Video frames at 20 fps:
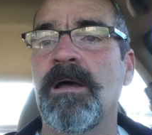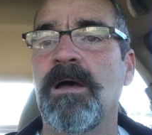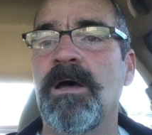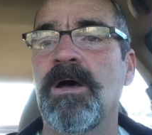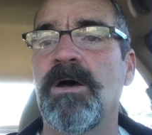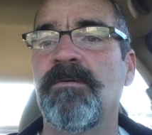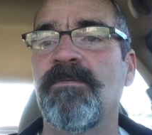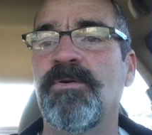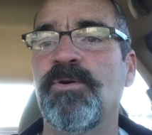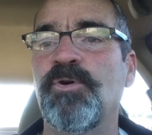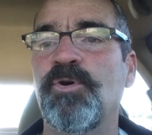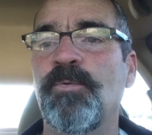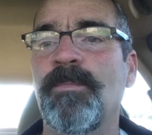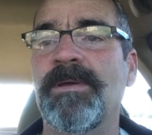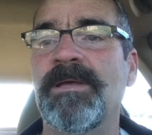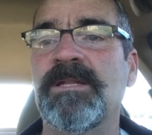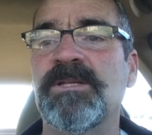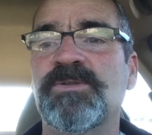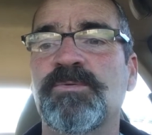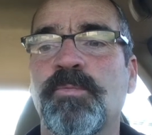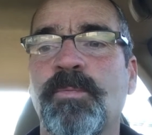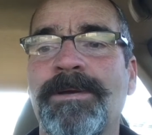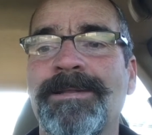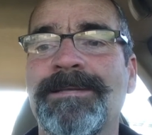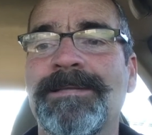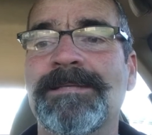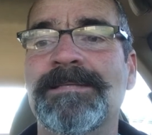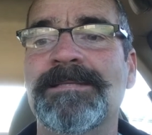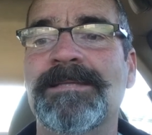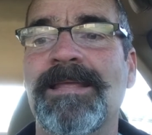of whom it is
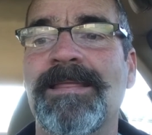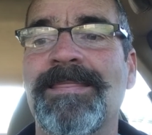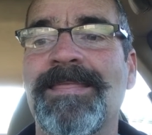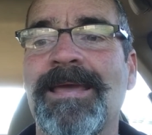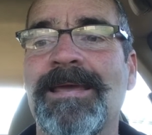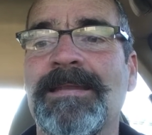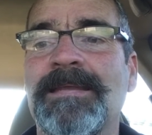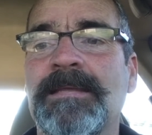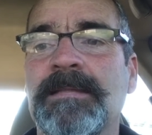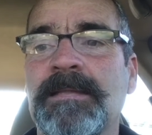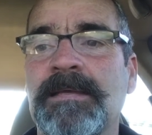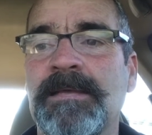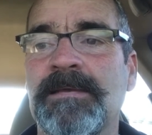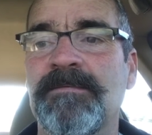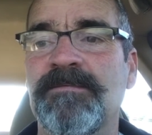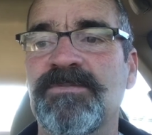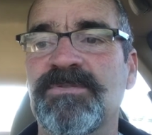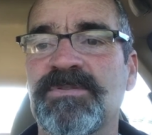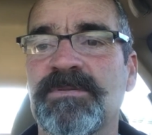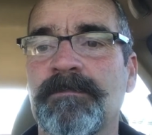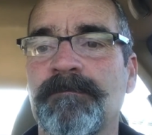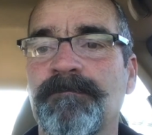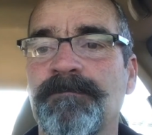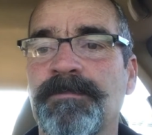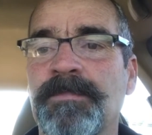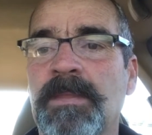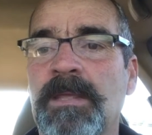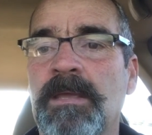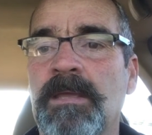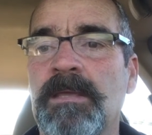witnessed that he lives.
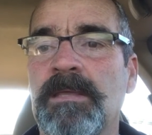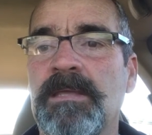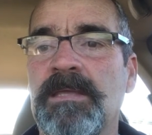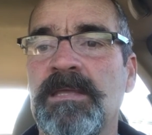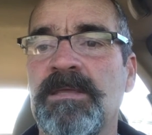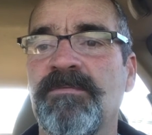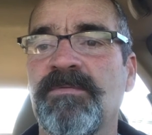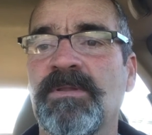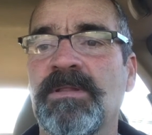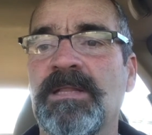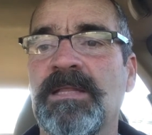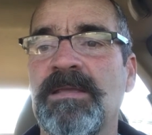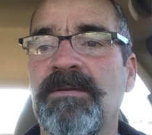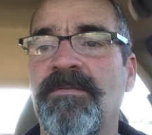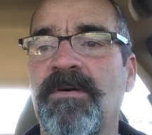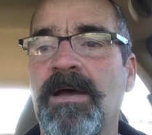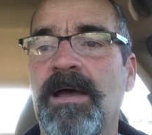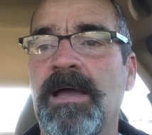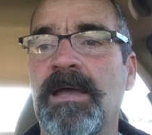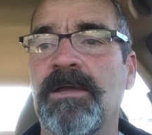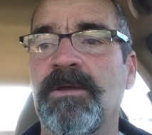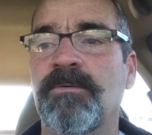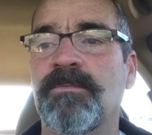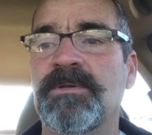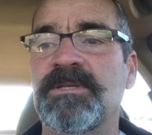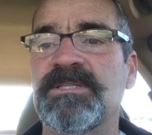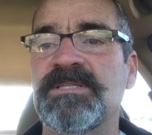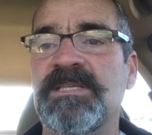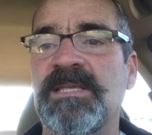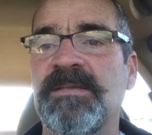Even Levi, who
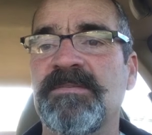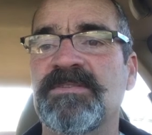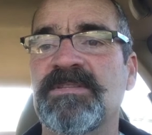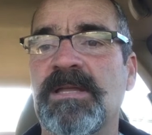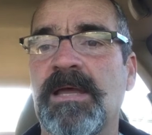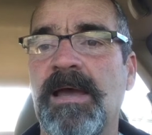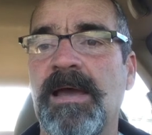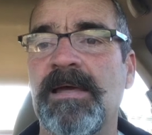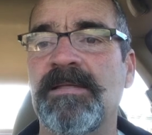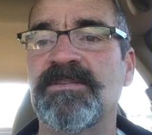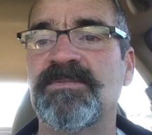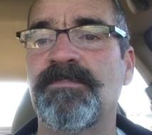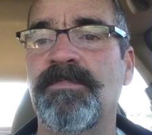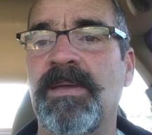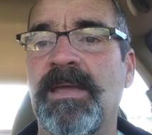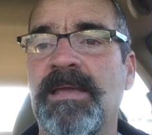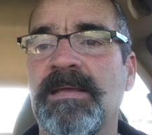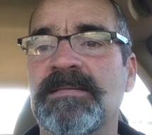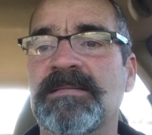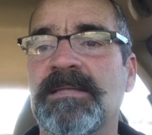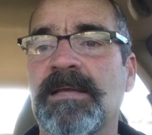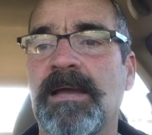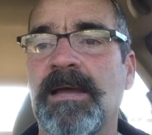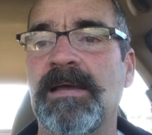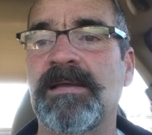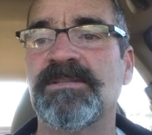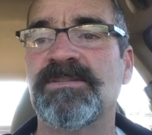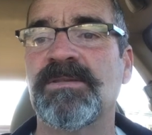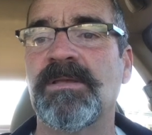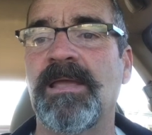receives tithes, pays
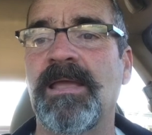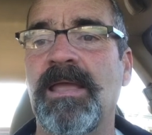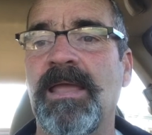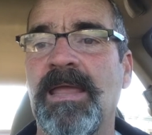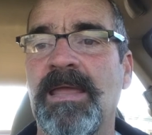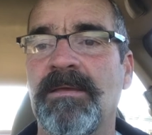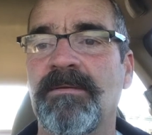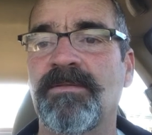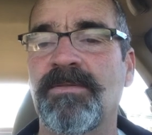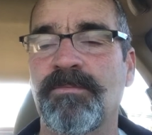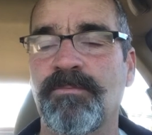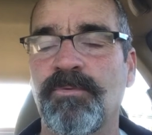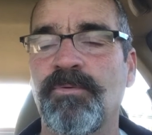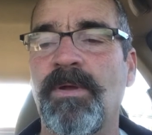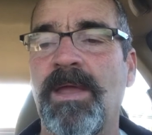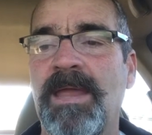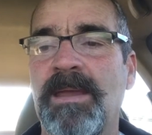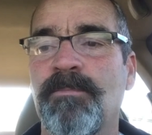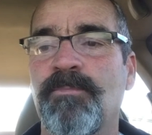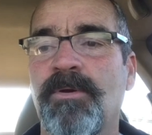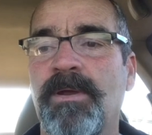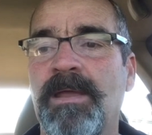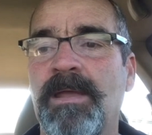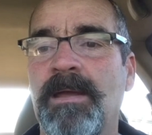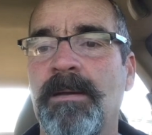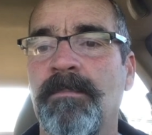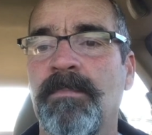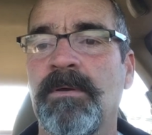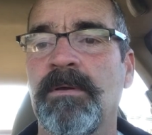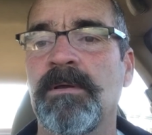tithes through
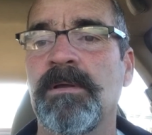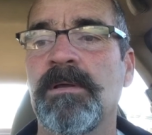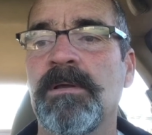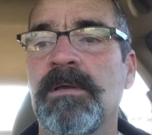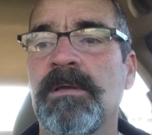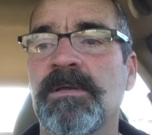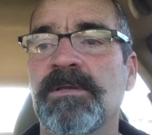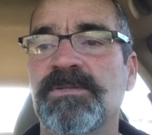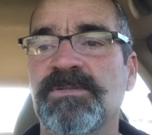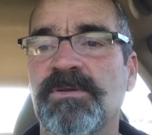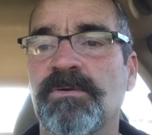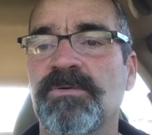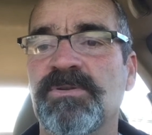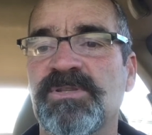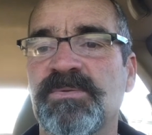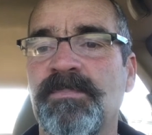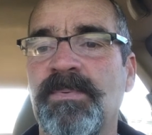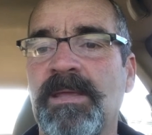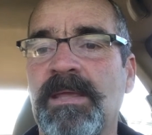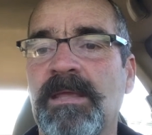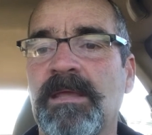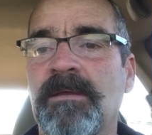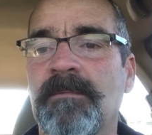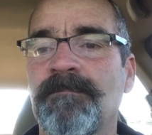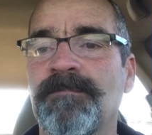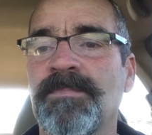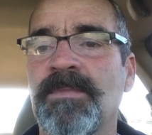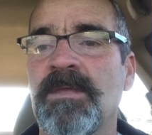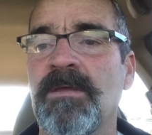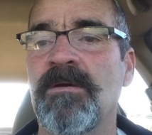Abraham, so to speak,
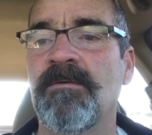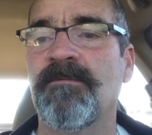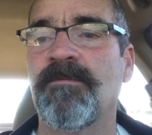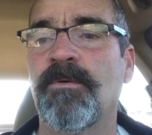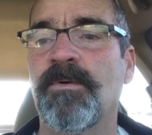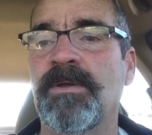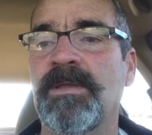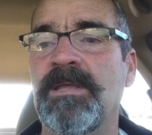for